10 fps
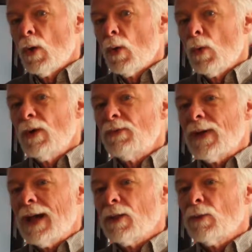We'll
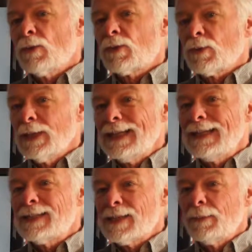follow three
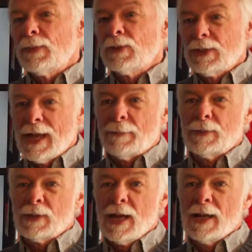simple
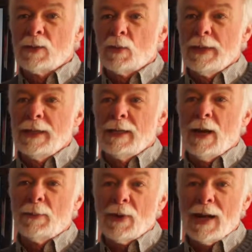steps as we
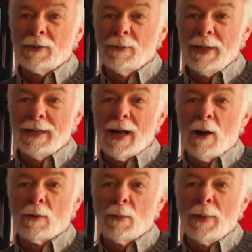approximate
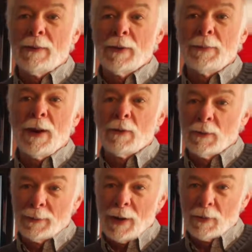our apparent
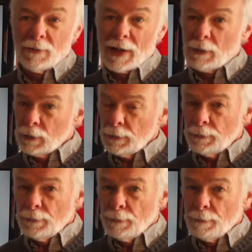power value.
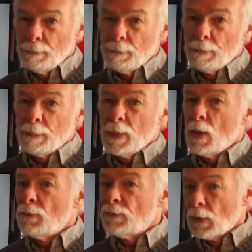
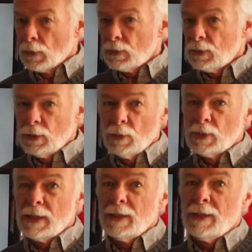First,
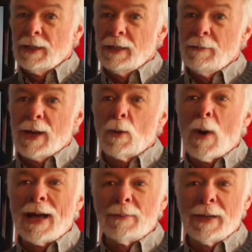using the
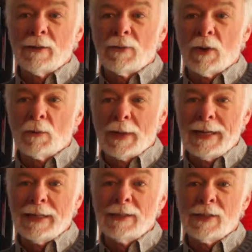MW and MVAR
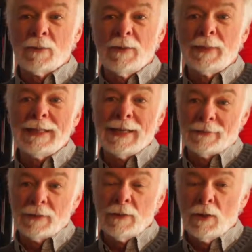readings that we've been
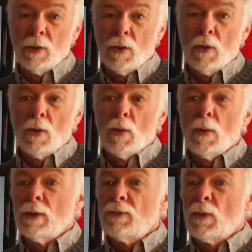given,
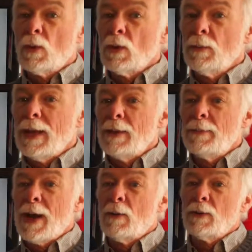we'll form
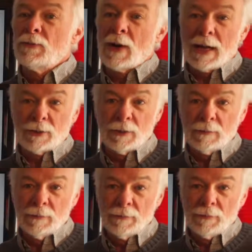power fraction.
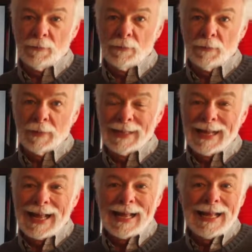
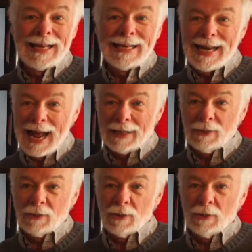
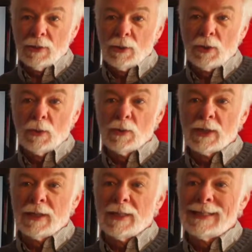Next,
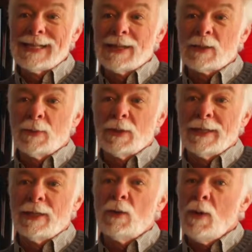using the decimal
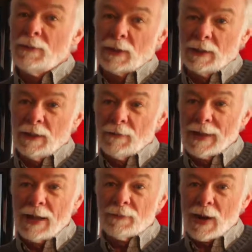equivalent of
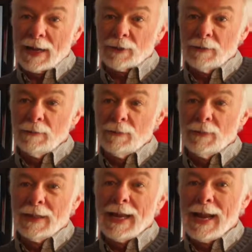that fraction
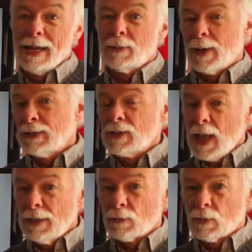and my
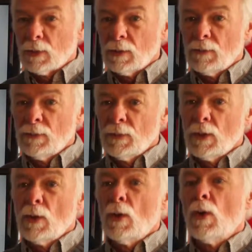slide rule,
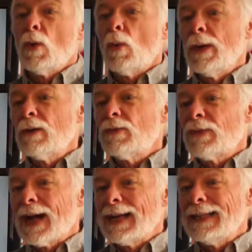we'll
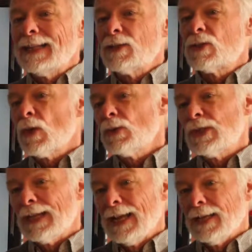find the
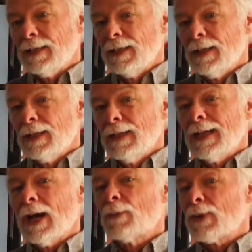associated
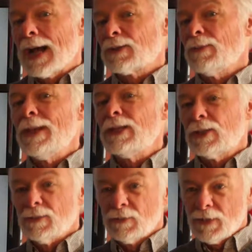
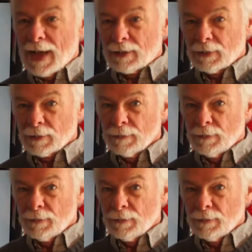approximation factor.